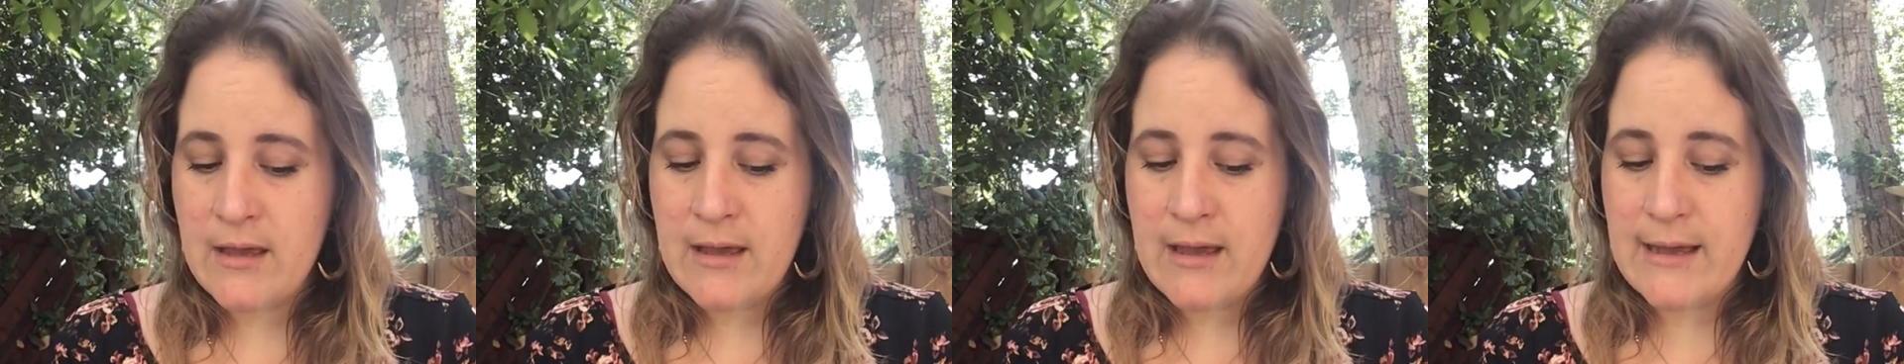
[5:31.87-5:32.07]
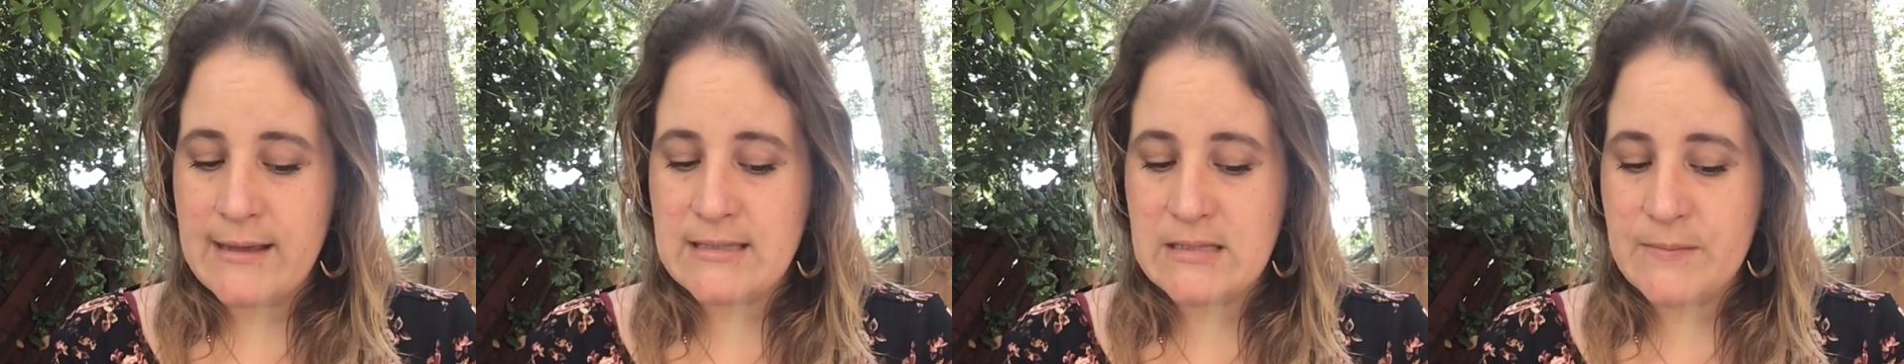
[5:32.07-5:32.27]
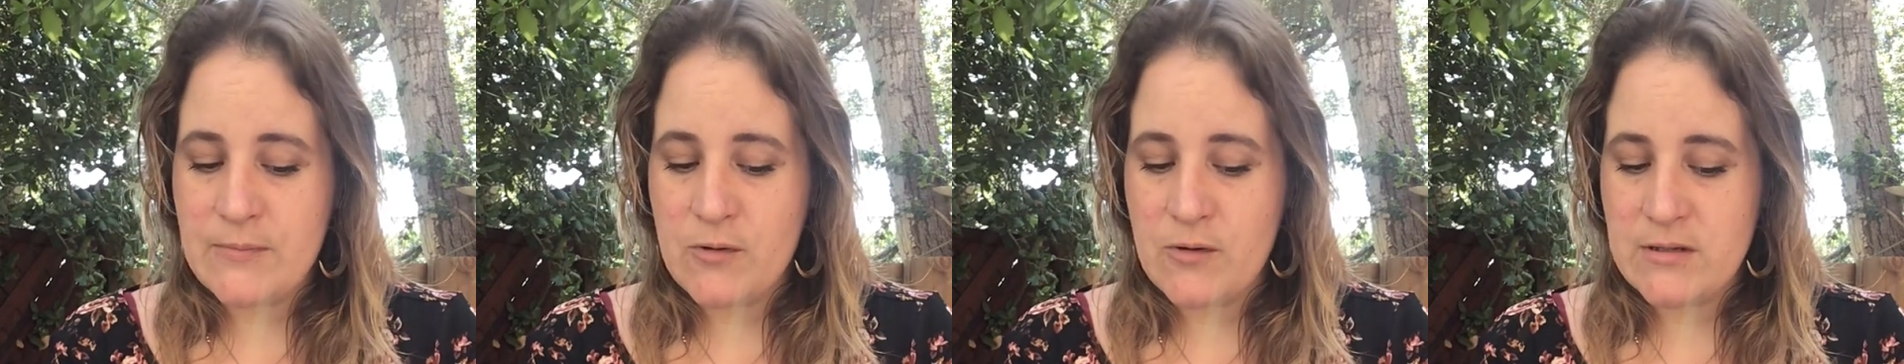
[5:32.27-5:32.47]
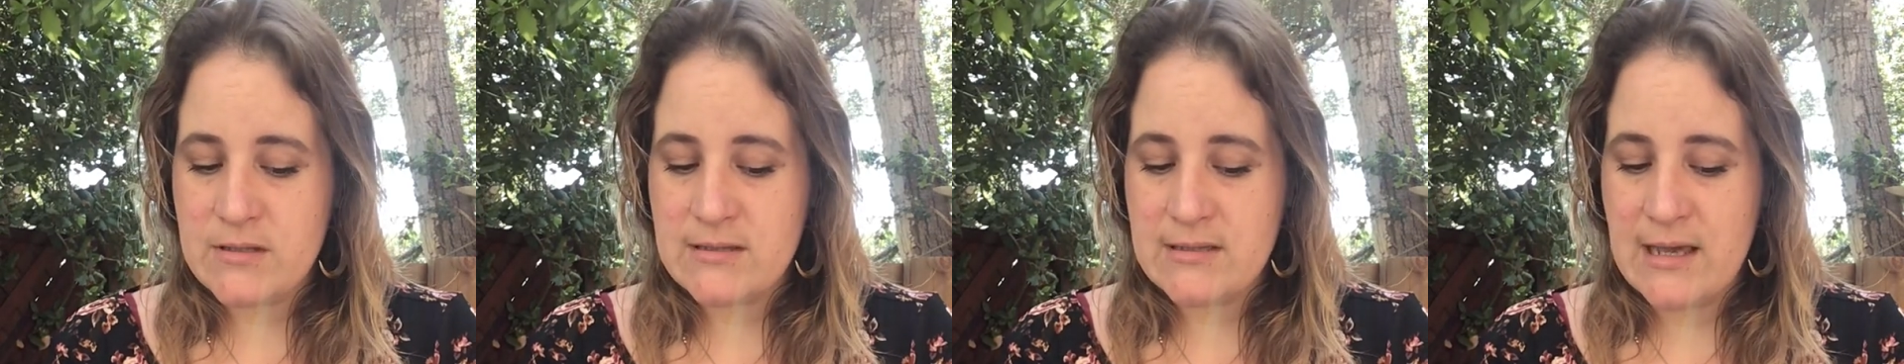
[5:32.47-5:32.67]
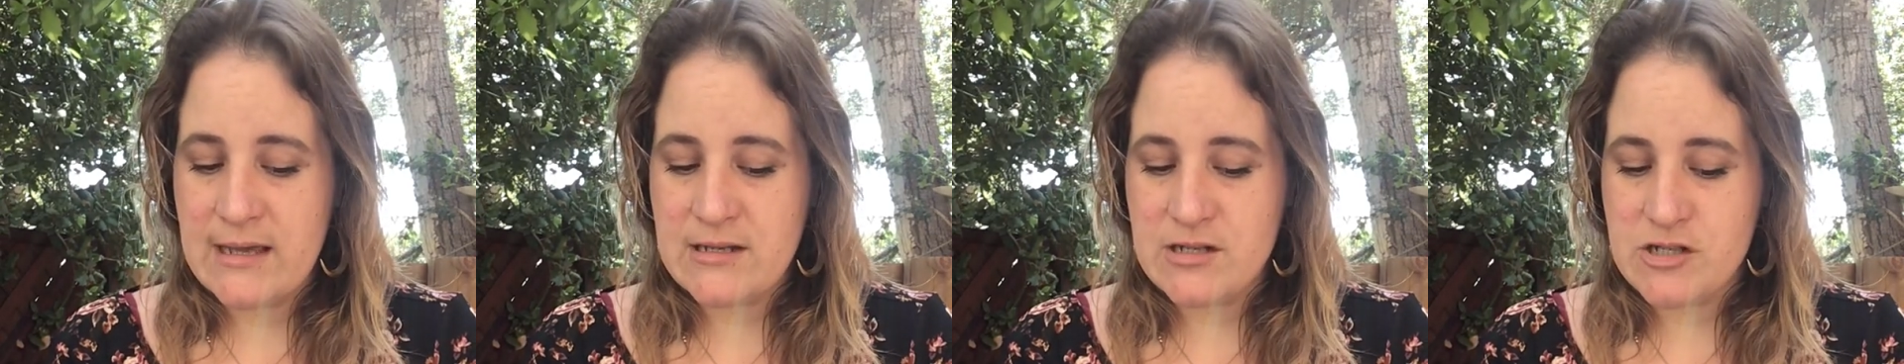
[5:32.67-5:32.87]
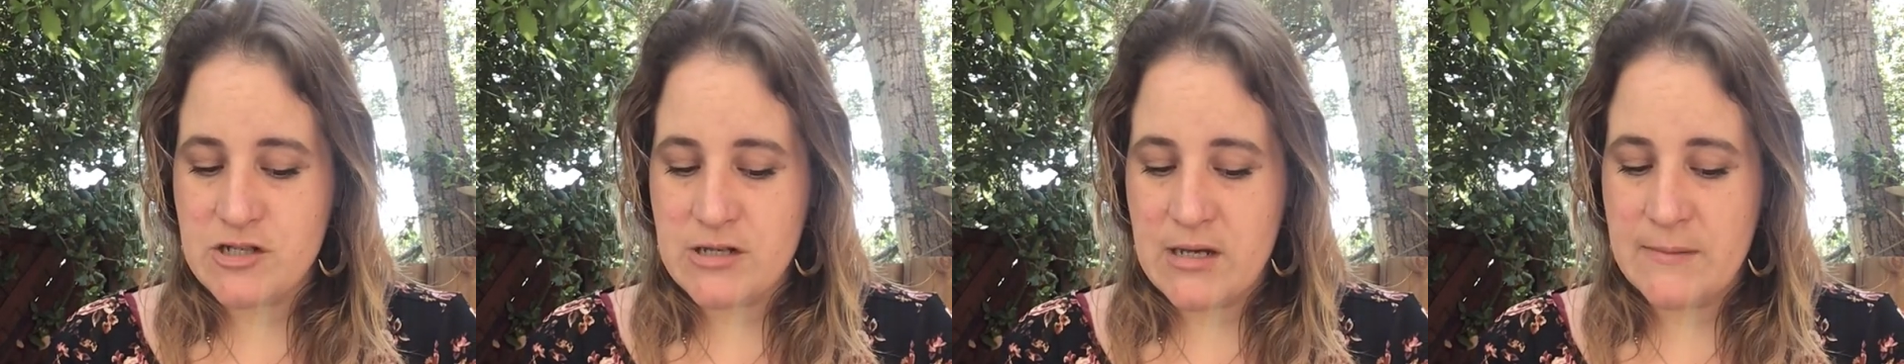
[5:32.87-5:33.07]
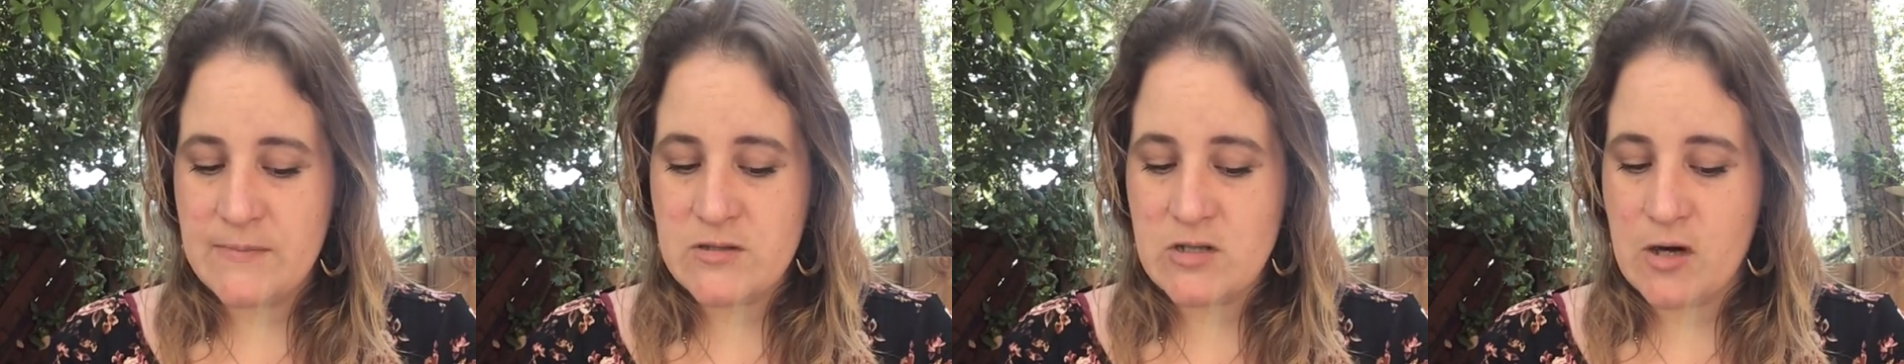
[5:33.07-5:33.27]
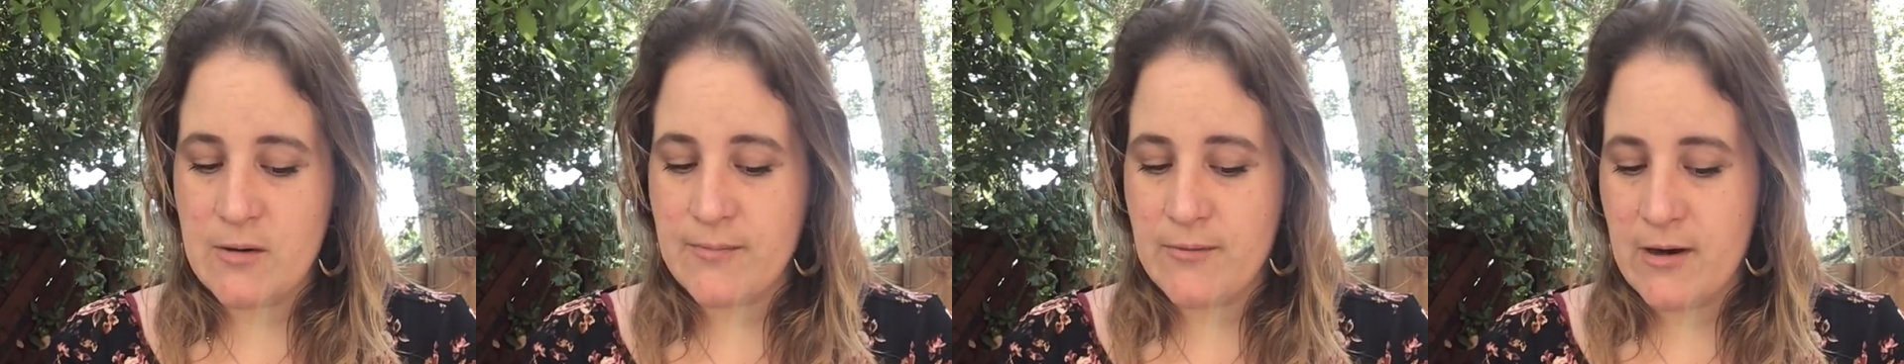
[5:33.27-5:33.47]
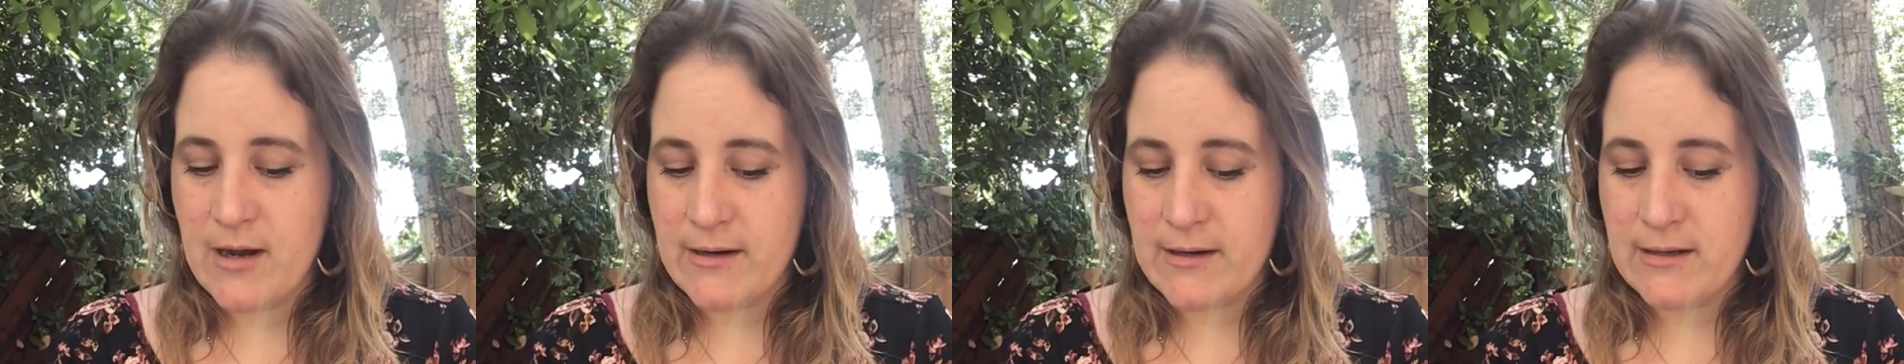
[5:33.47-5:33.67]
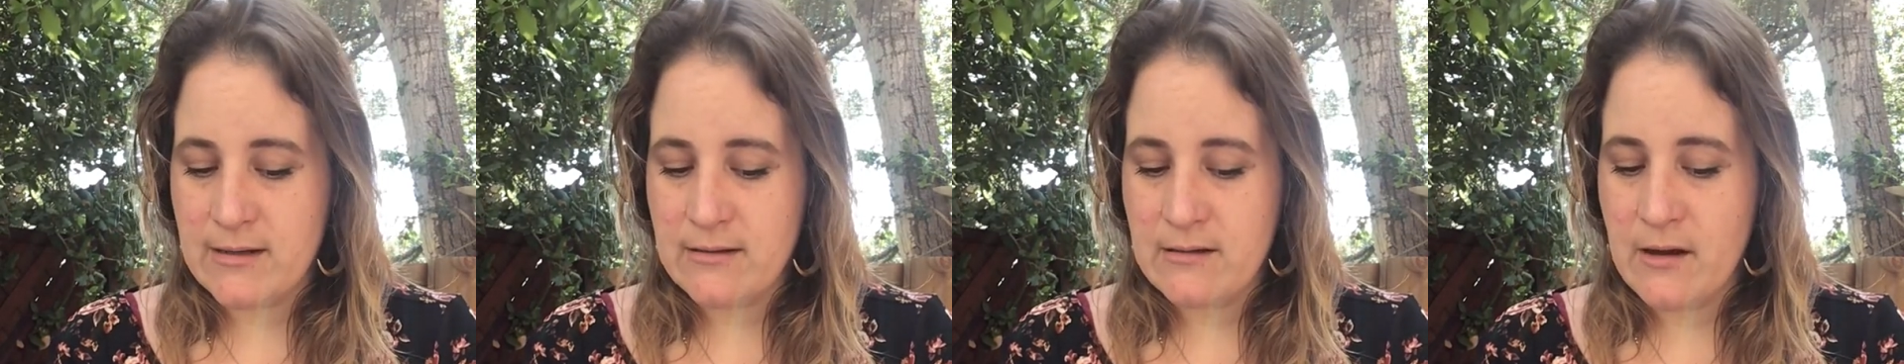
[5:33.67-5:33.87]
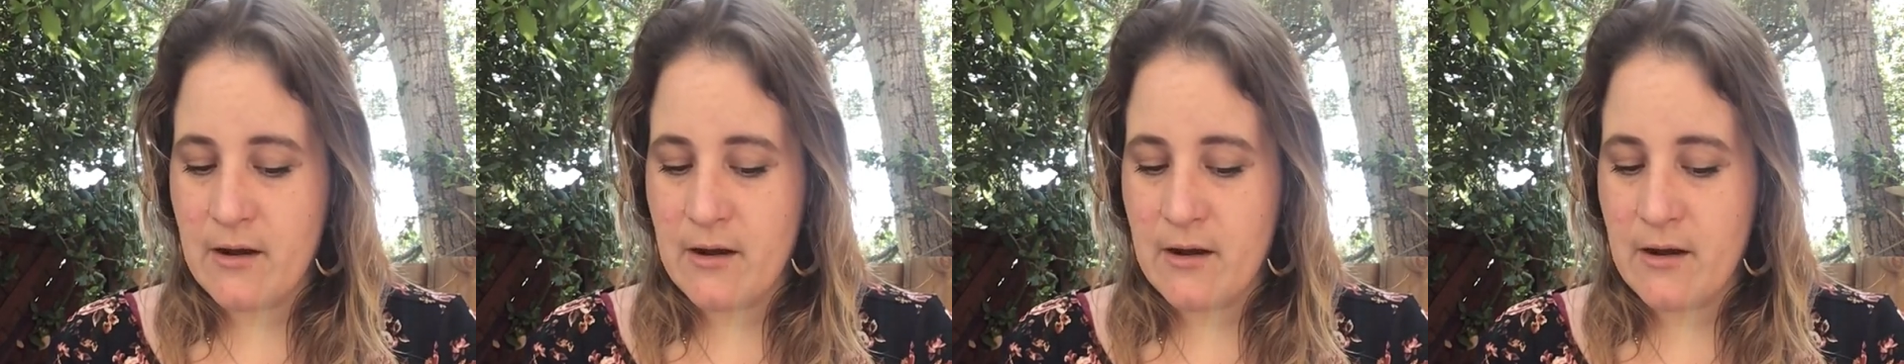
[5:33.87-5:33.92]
It supports and shapes our prana,